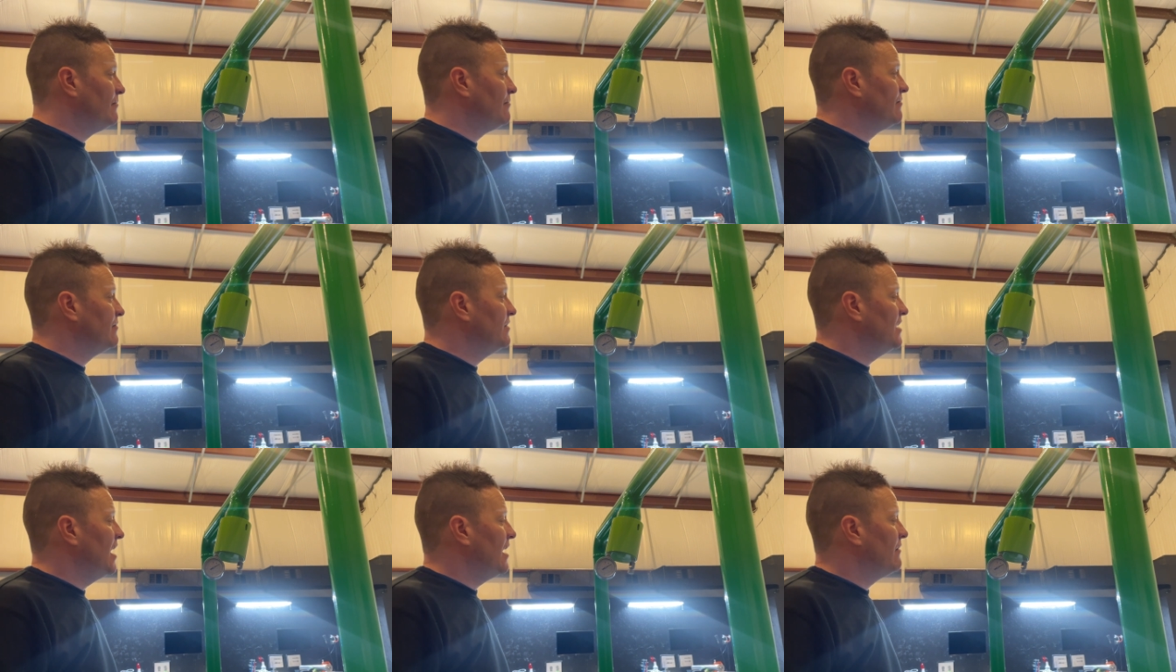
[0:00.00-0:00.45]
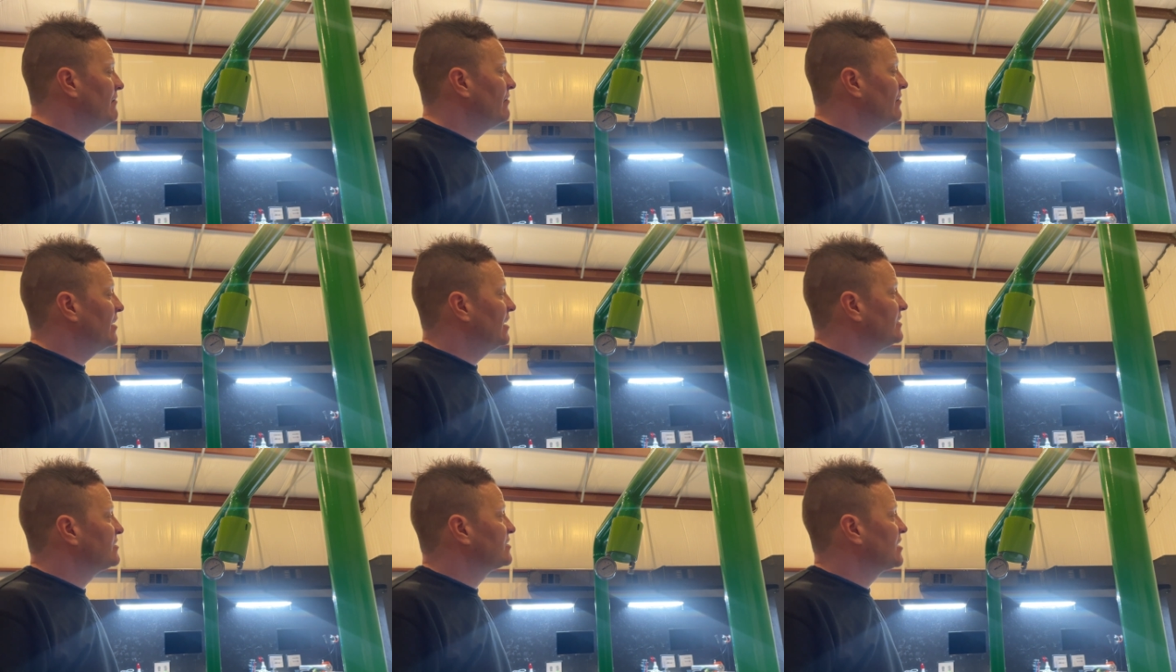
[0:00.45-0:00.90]
yeah,
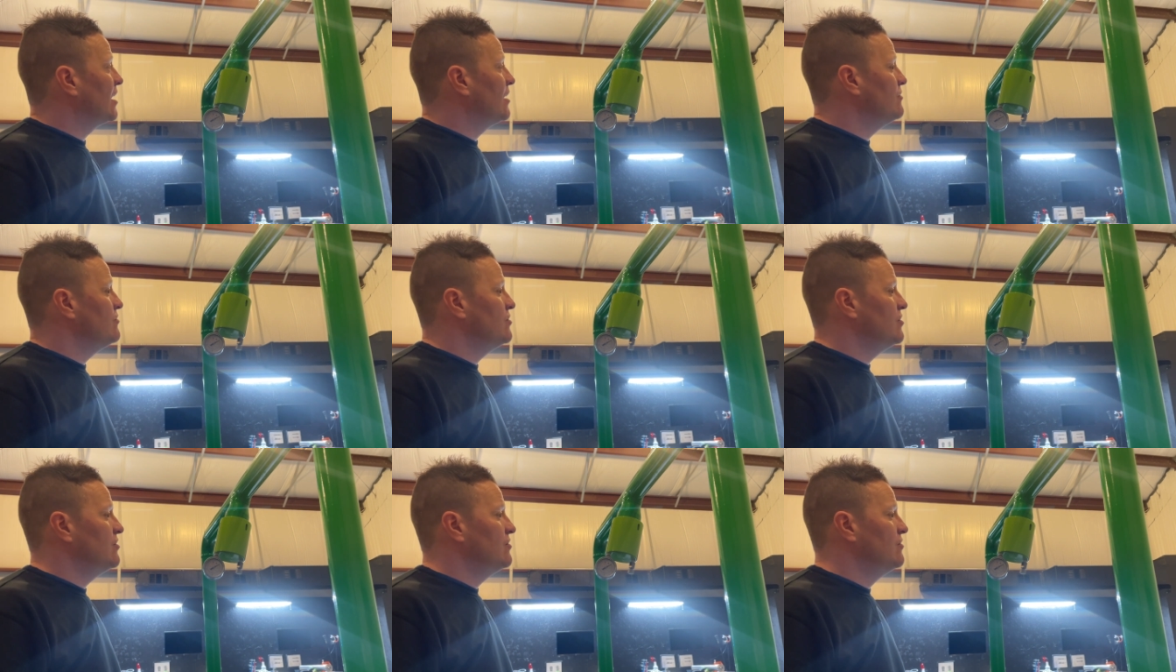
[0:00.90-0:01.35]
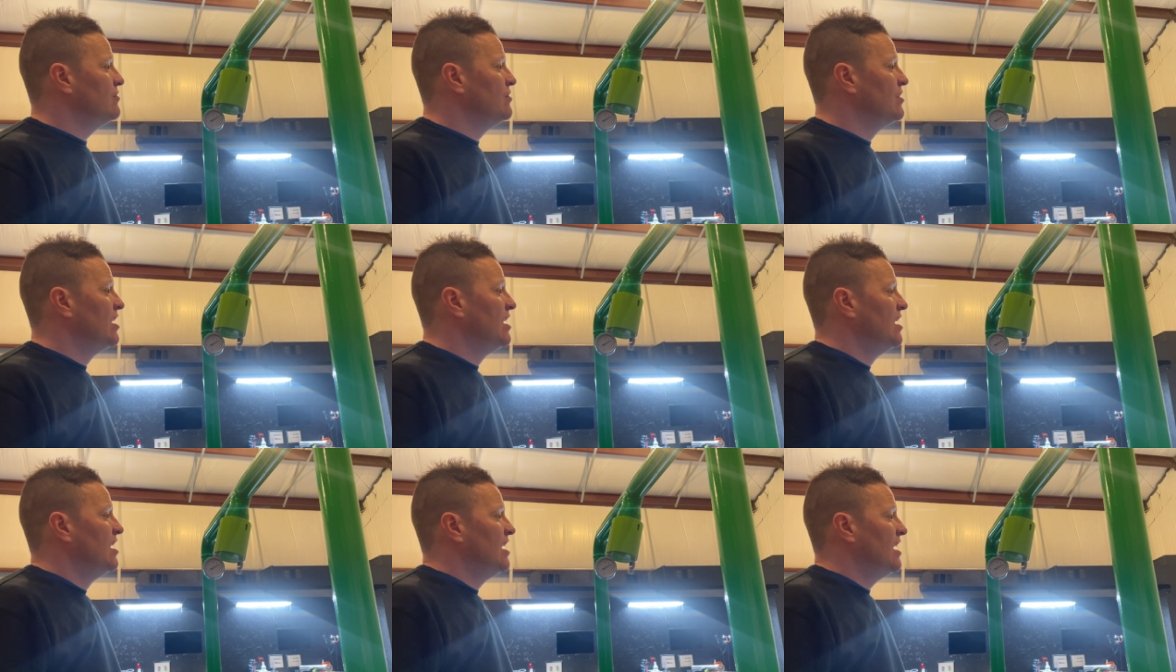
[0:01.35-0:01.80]
that's how you
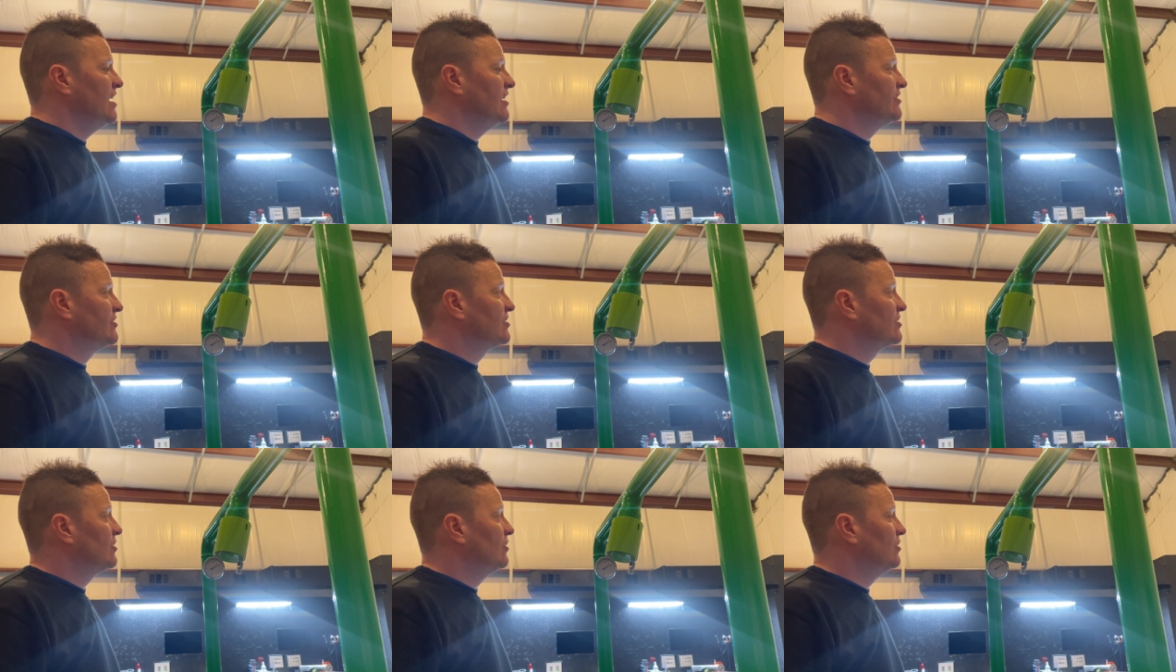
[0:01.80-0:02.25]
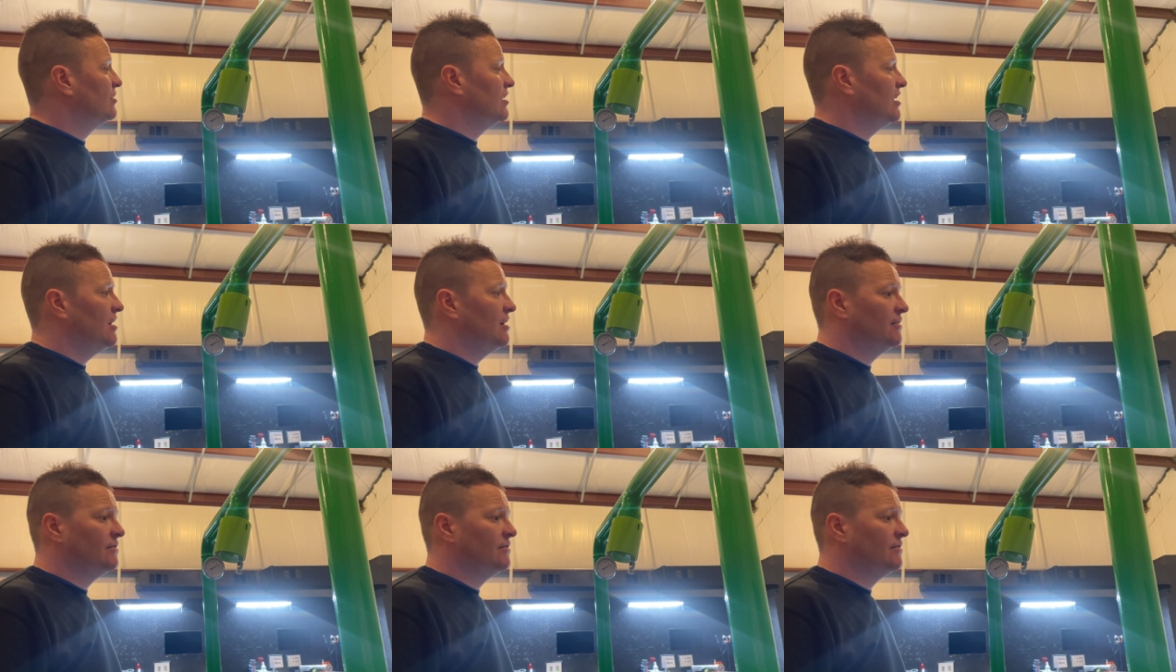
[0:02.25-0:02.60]
install